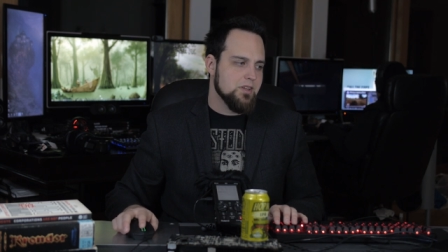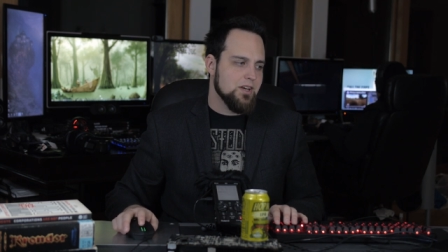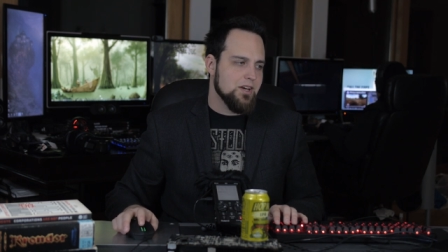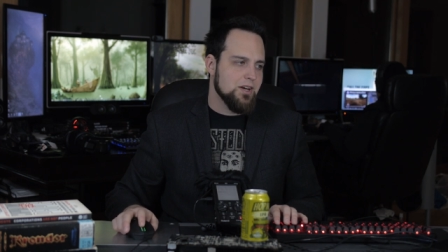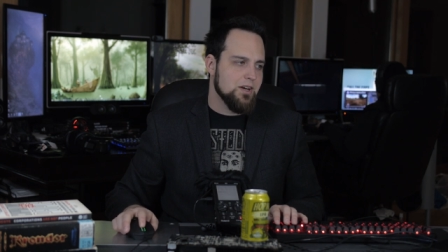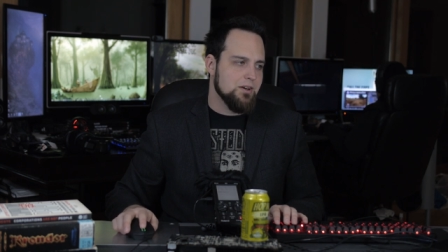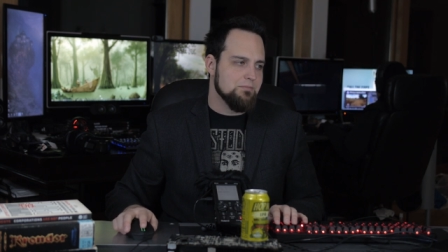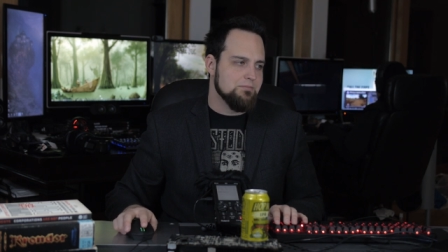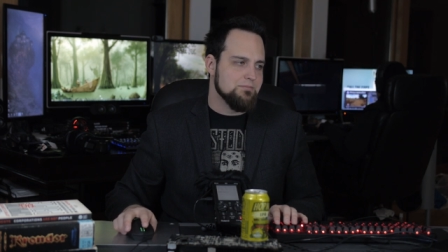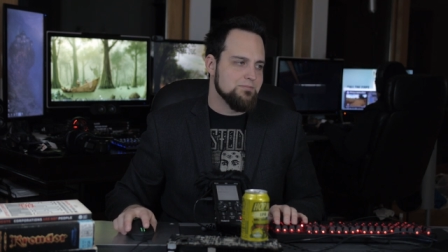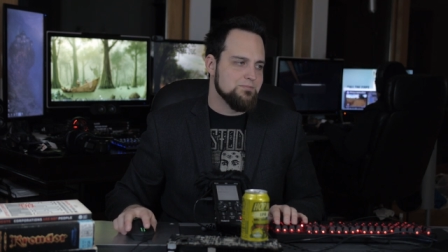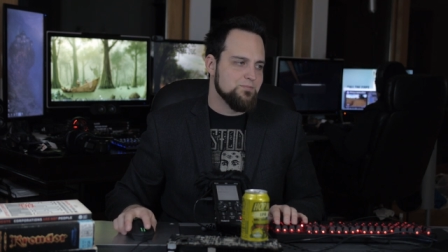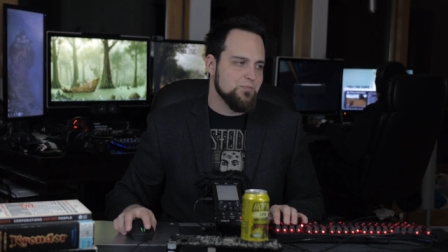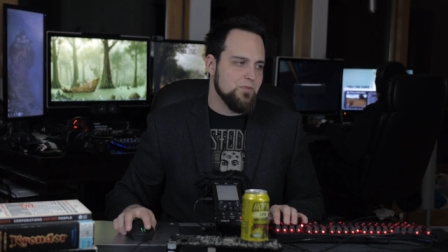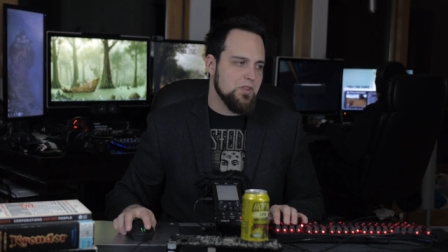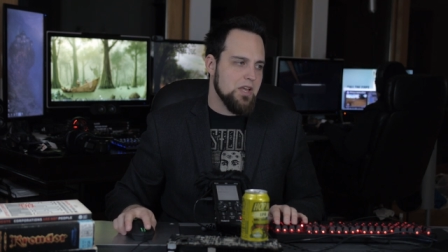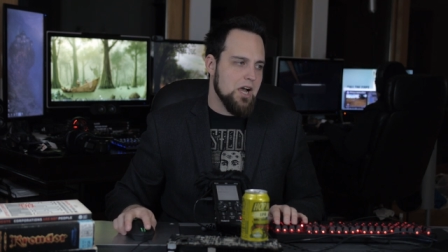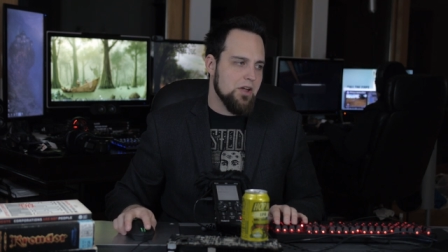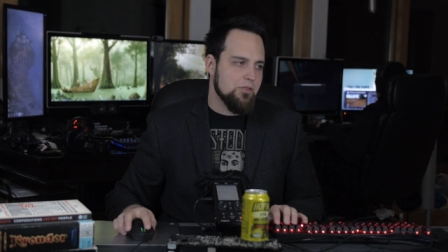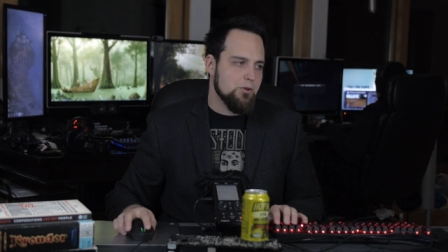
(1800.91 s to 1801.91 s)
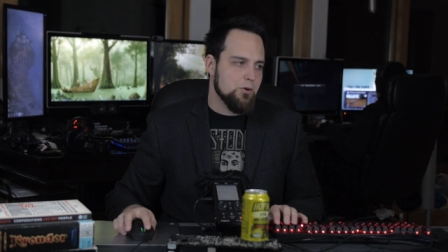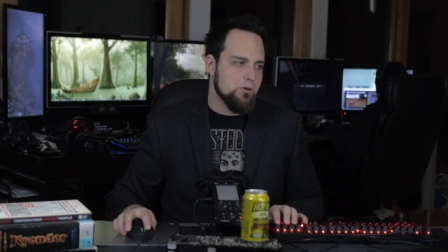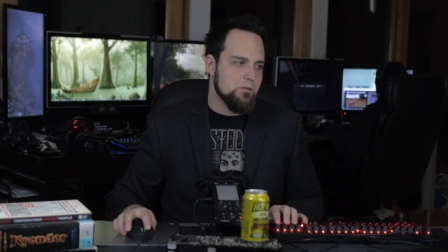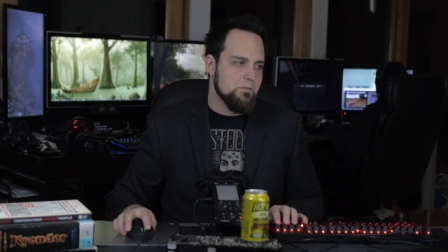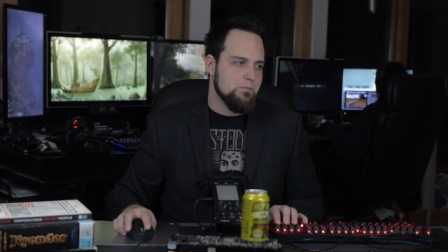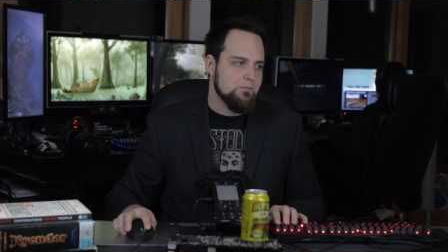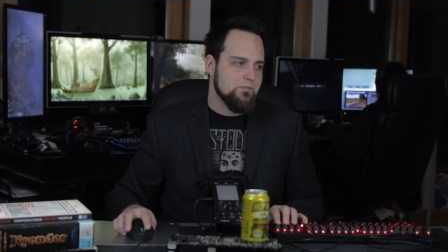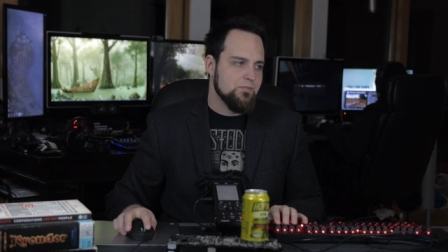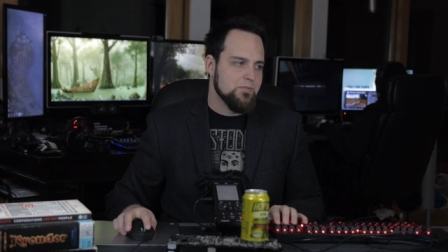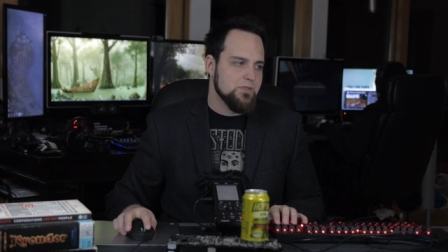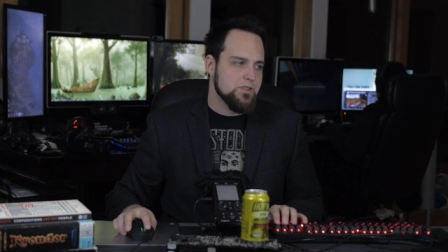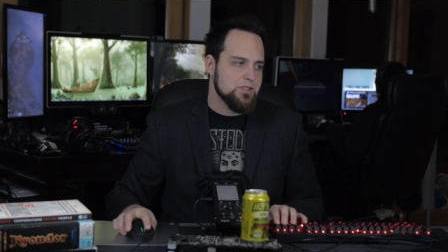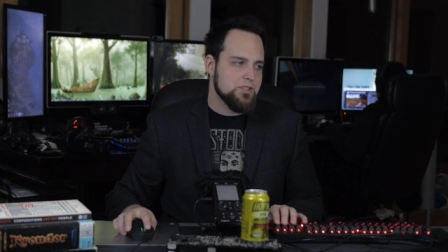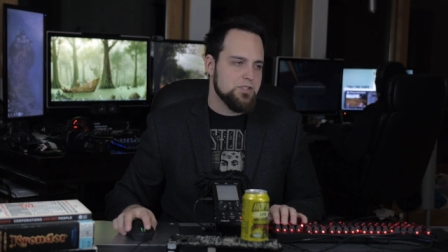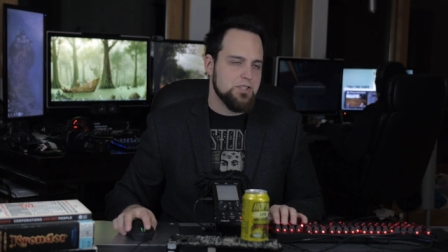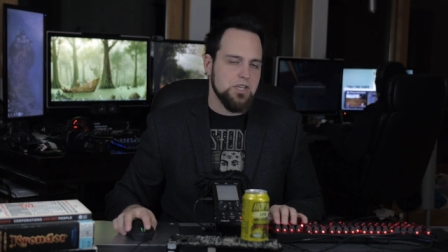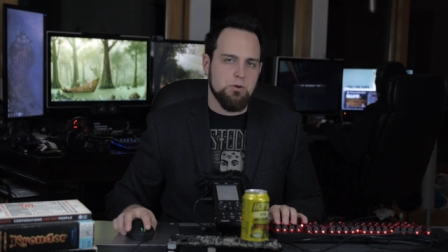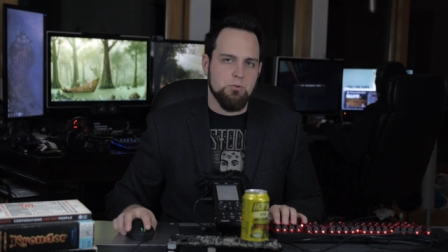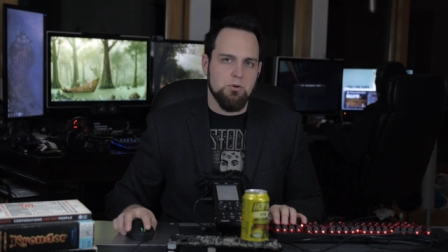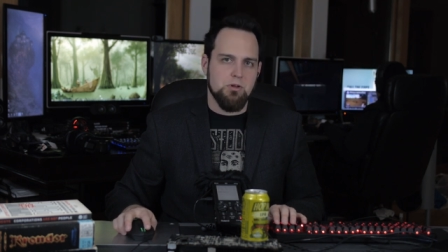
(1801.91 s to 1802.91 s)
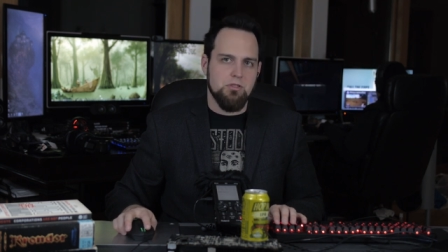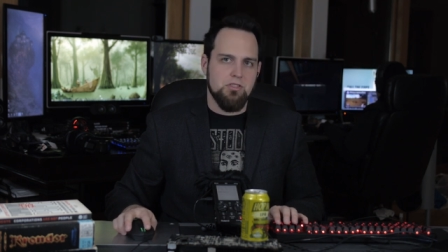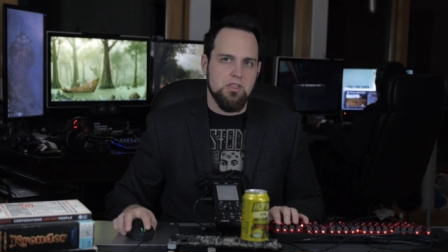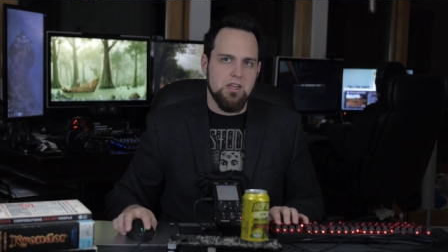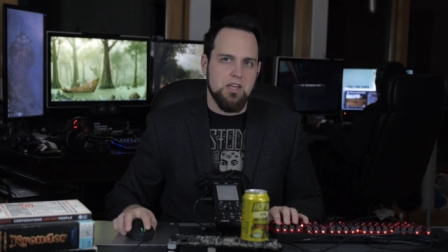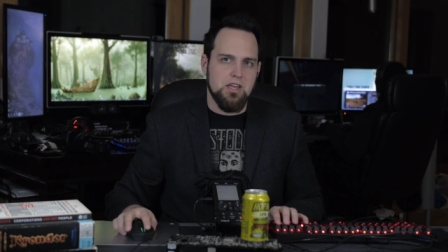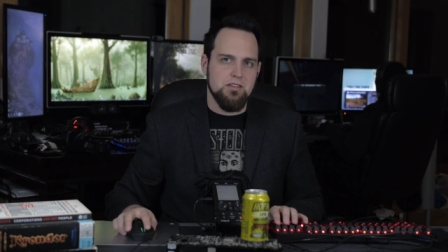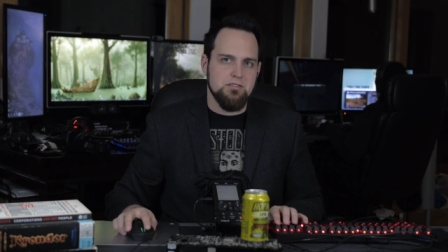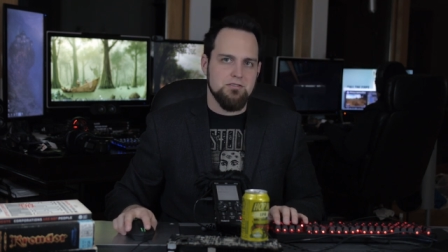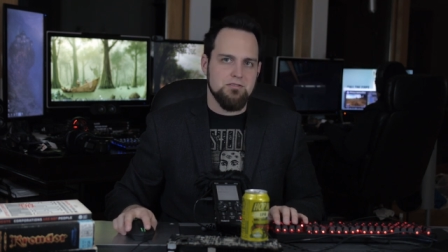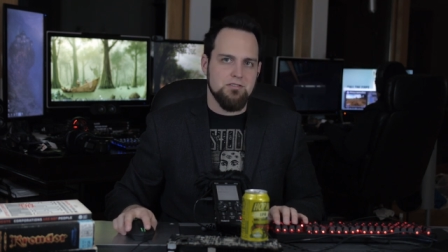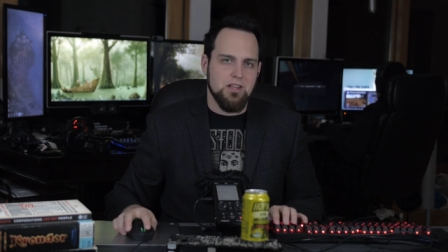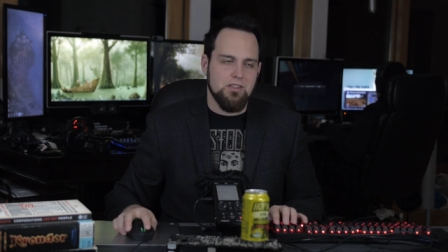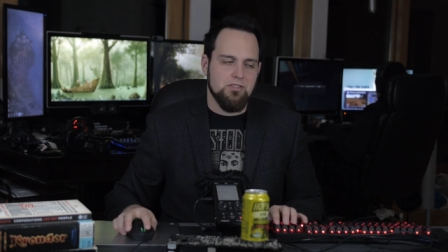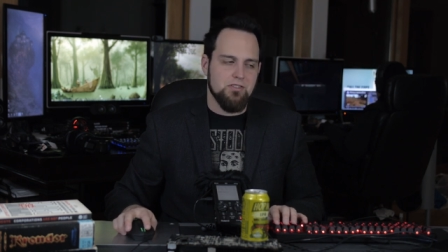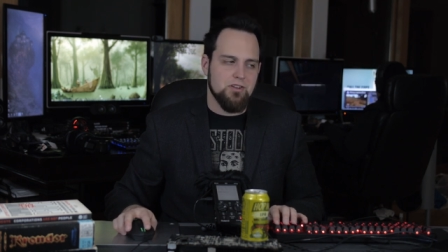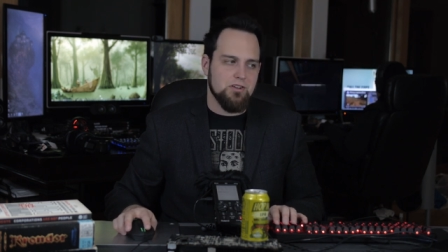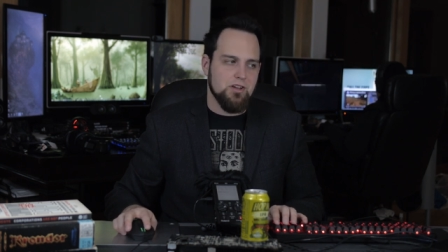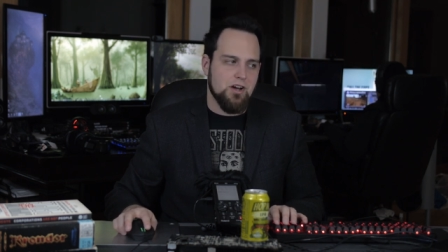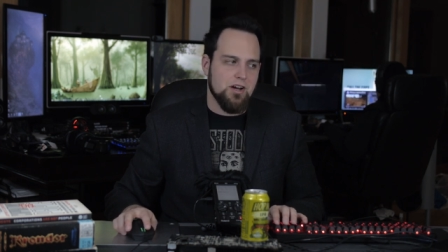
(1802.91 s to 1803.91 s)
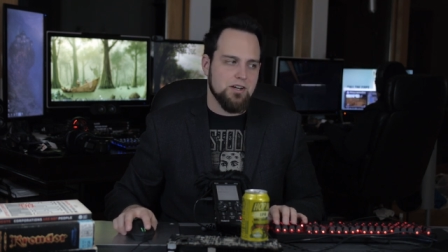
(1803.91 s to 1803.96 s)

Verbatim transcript: um, the other secret things like the